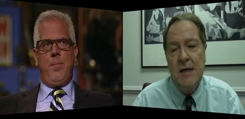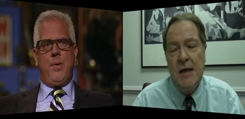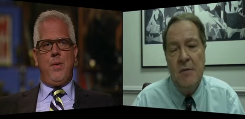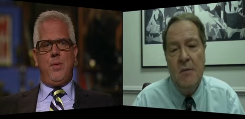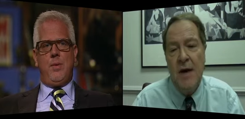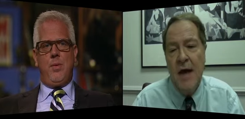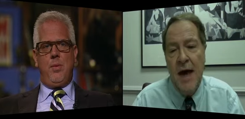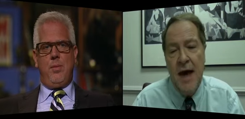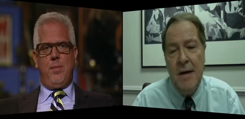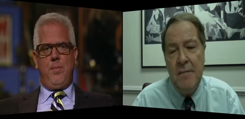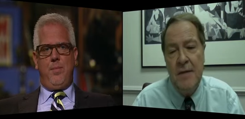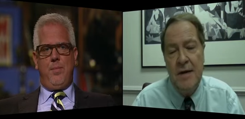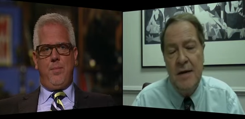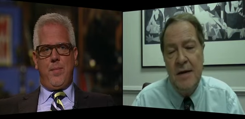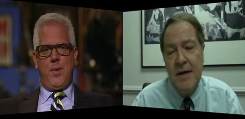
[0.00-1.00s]
Speaker 1: so, happened,
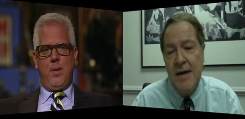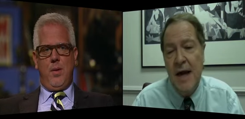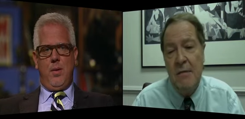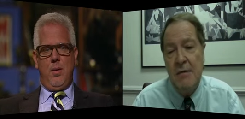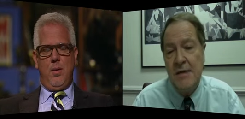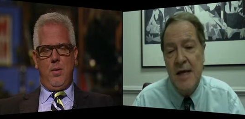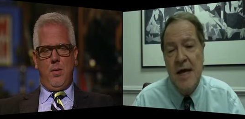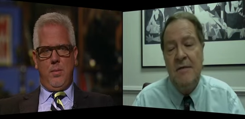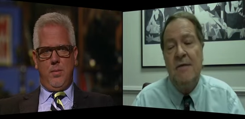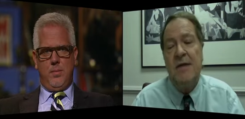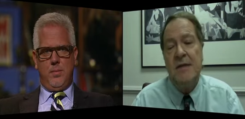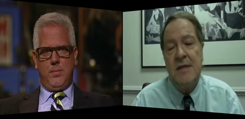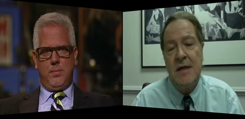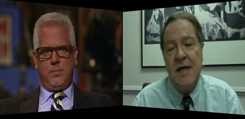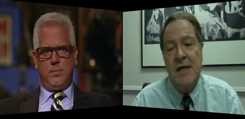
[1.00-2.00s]
and that was the
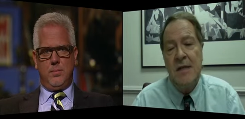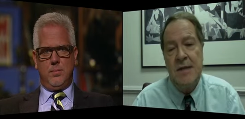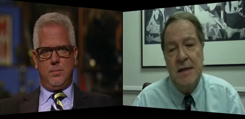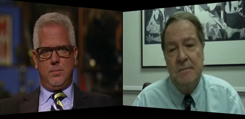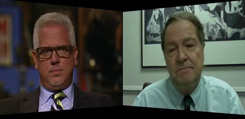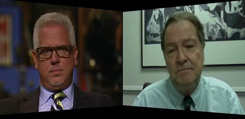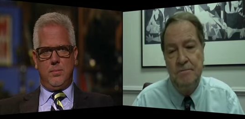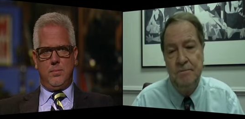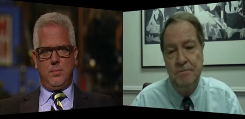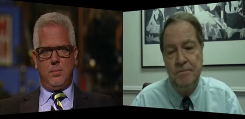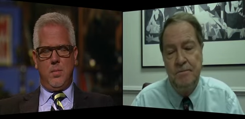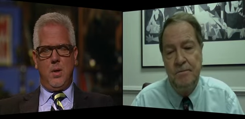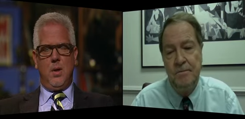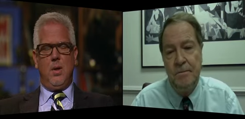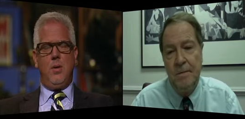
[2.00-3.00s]
evidence against
Speaker 2: him.
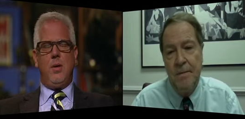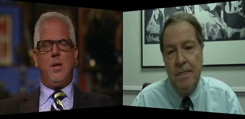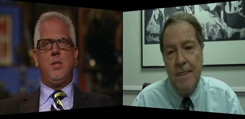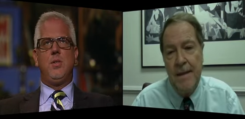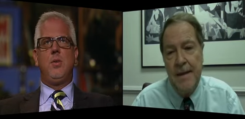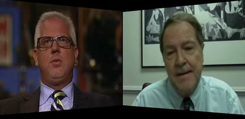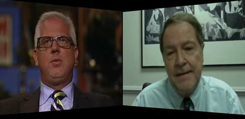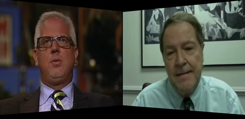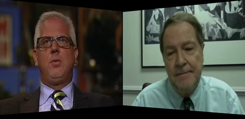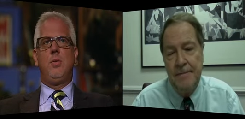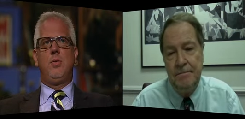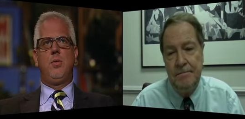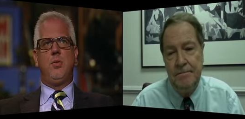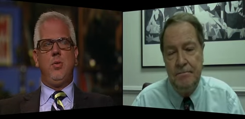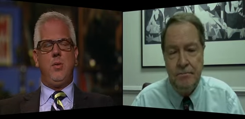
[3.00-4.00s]
Okay, so uh,
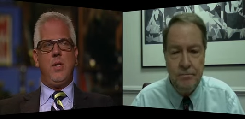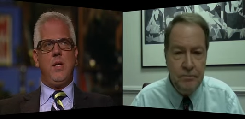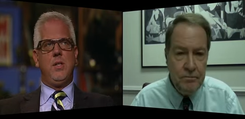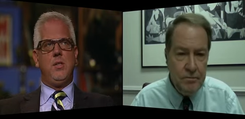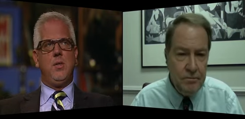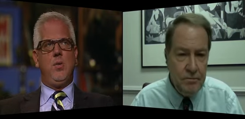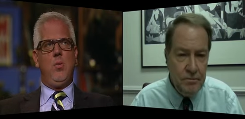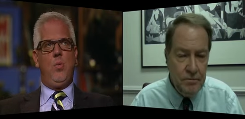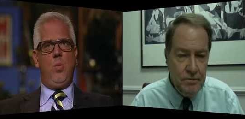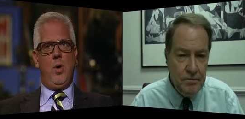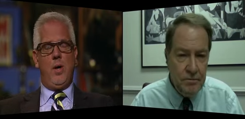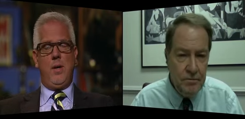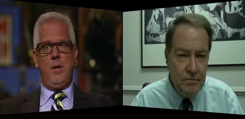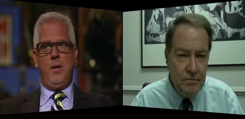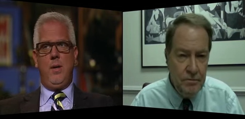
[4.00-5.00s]
two things.
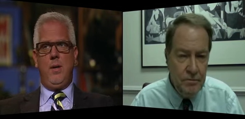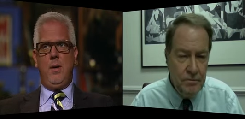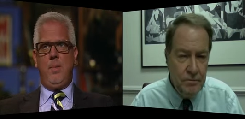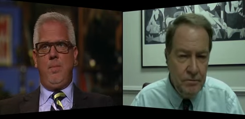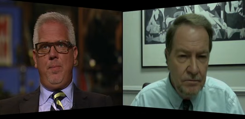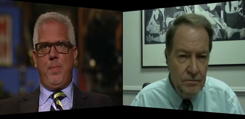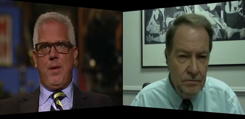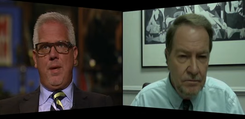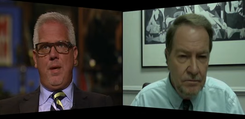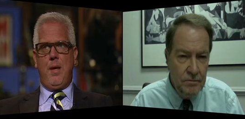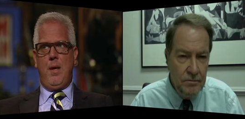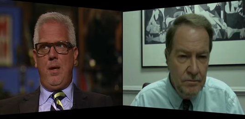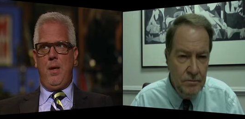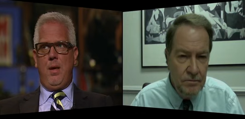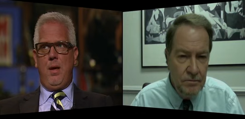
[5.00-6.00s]
One,
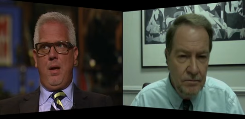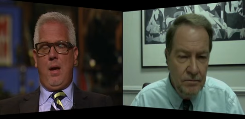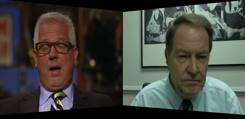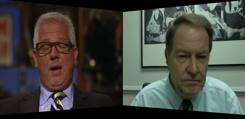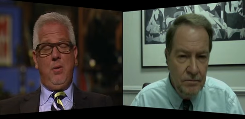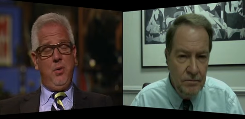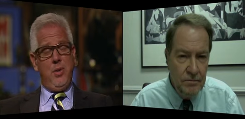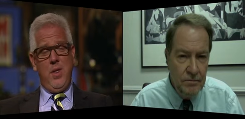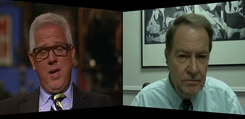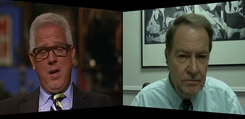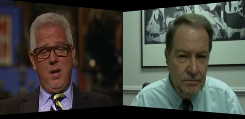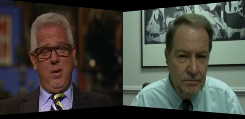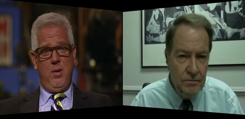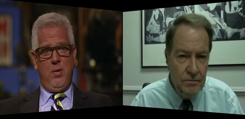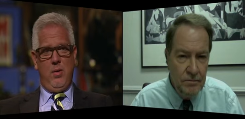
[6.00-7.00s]
how did
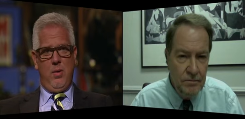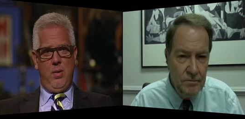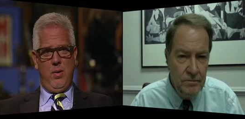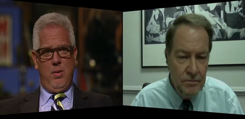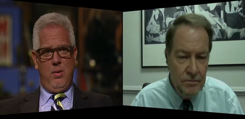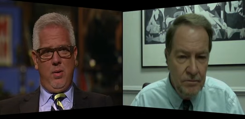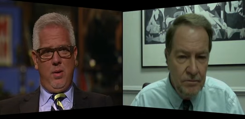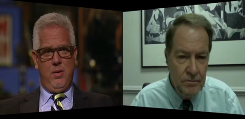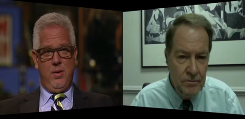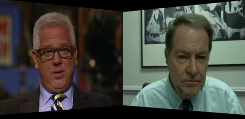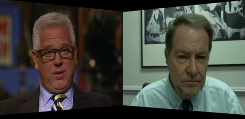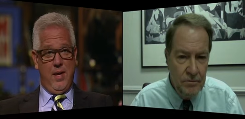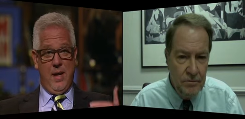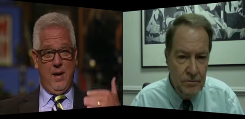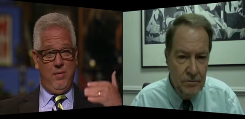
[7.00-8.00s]
they uh, uh, did
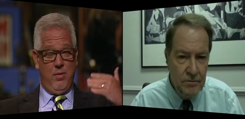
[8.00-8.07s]
they have